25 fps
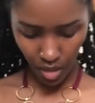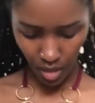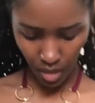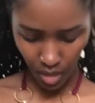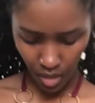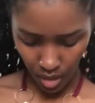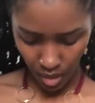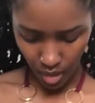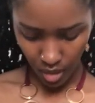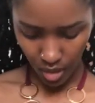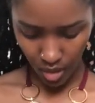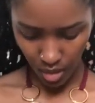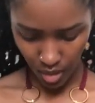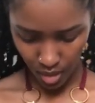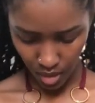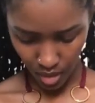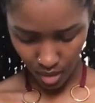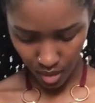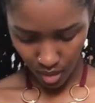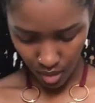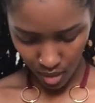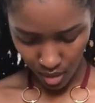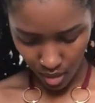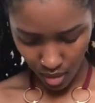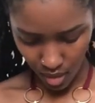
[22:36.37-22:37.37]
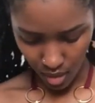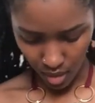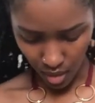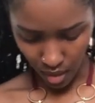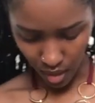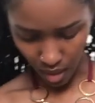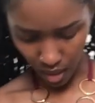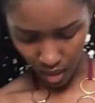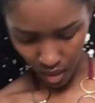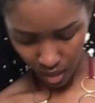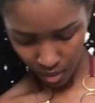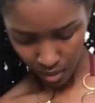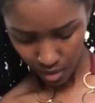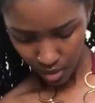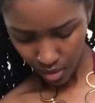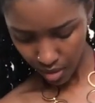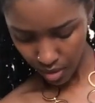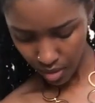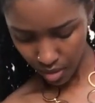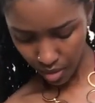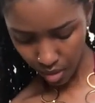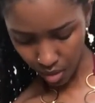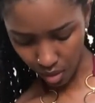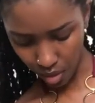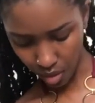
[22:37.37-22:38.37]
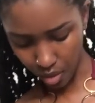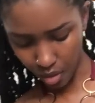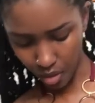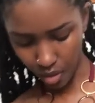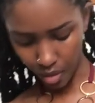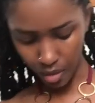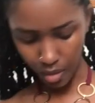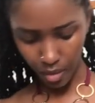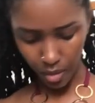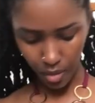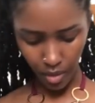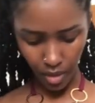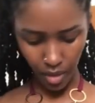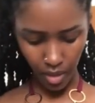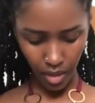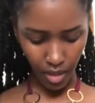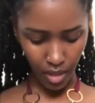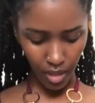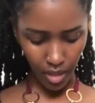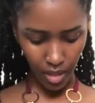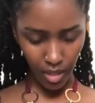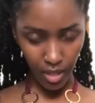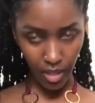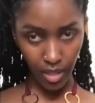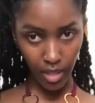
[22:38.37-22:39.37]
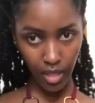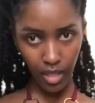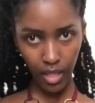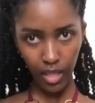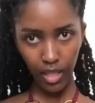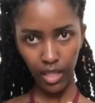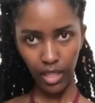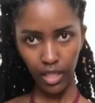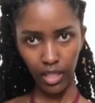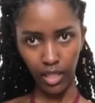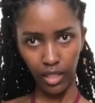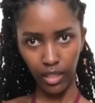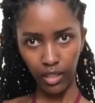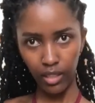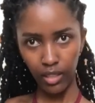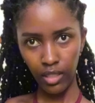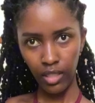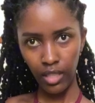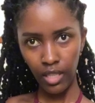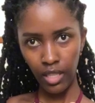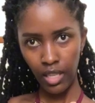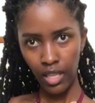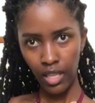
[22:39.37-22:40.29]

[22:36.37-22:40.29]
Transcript: This, I wanted to throw this in,